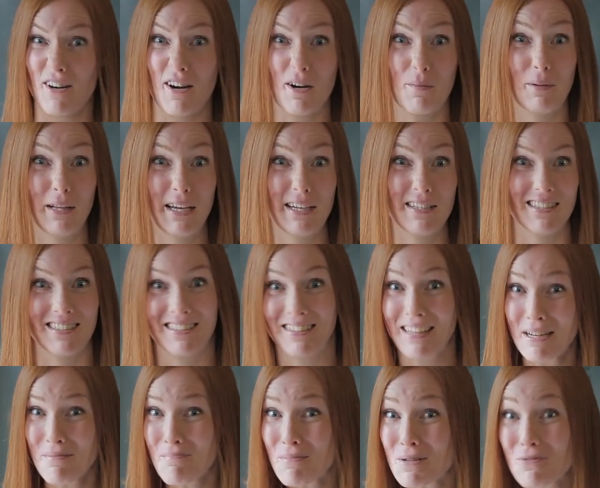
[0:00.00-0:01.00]
dark places,
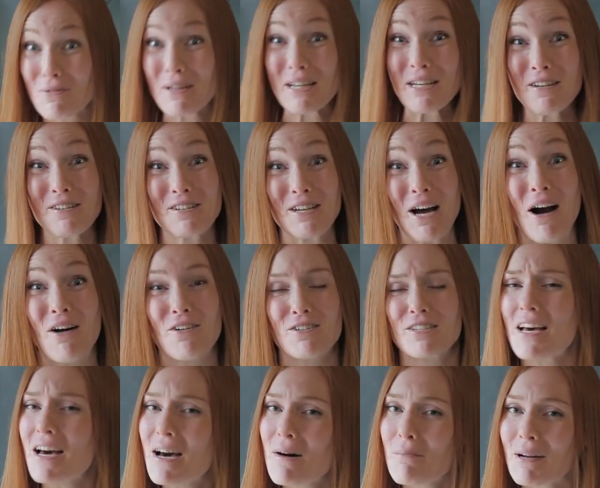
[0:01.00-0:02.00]
like between your
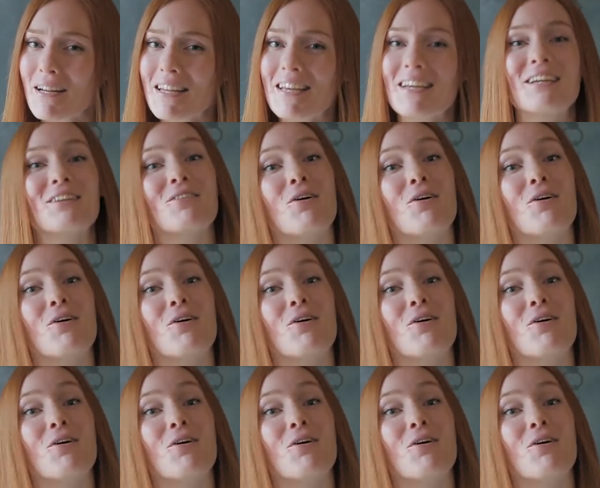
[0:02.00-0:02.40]
toes, but it